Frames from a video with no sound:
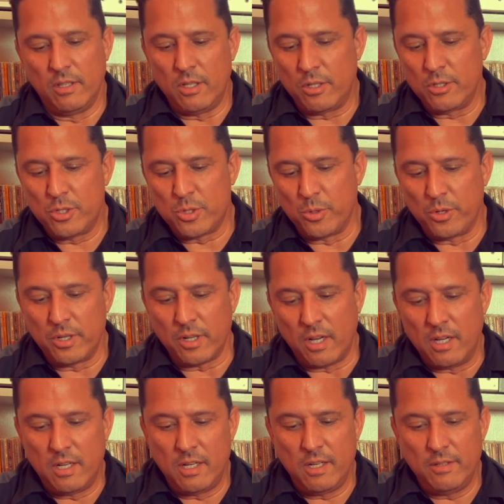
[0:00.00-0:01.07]
long and short
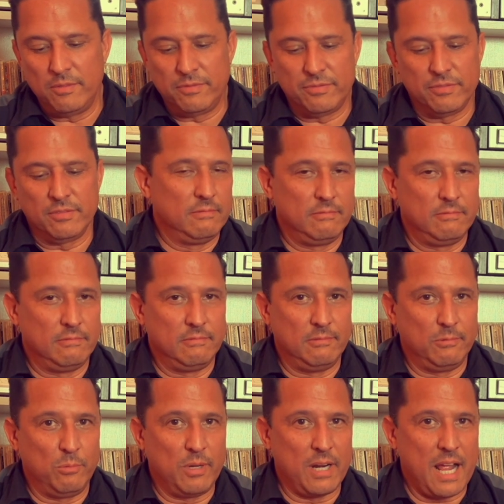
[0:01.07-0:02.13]
of
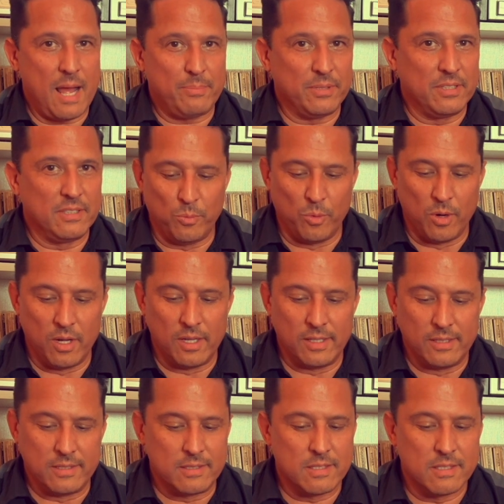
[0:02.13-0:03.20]
what happened
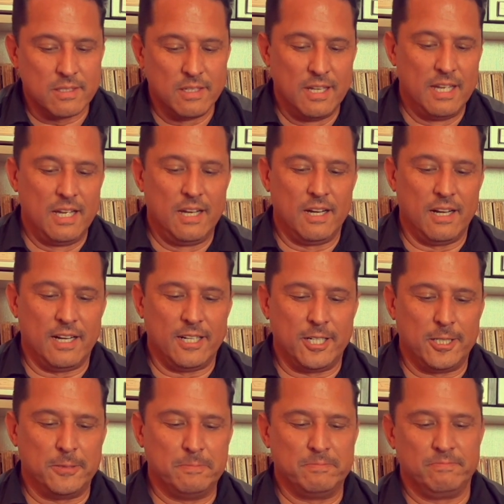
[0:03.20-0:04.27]
was
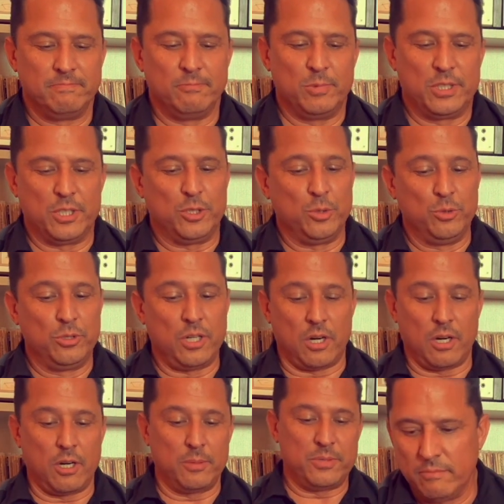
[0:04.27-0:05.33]
with the tool
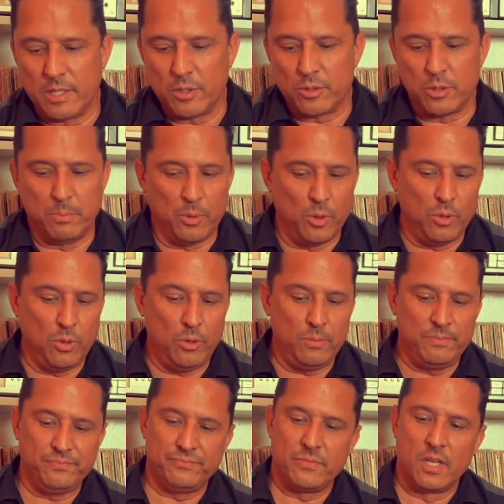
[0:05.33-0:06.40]
carbs, there's the bowl
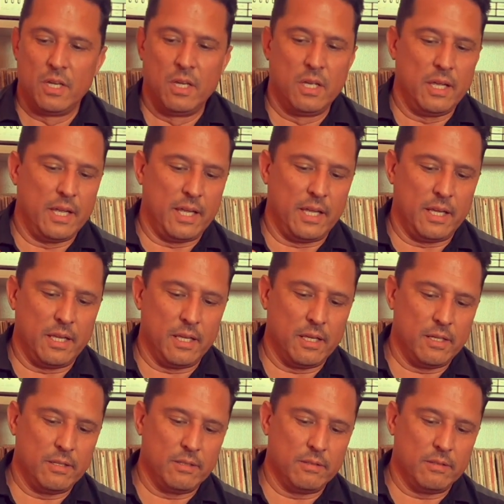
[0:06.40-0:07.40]
and